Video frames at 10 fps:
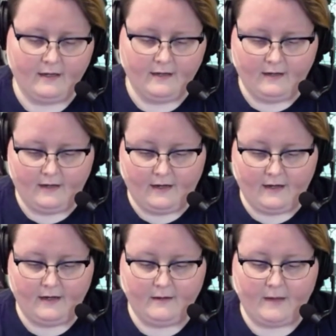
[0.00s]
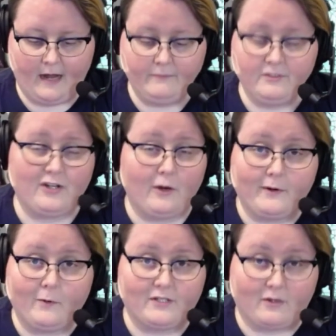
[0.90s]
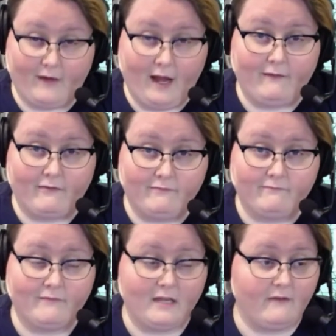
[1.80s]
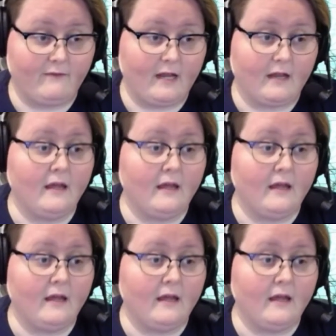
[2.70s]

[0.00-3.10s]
I'm just hoping we survive the evening.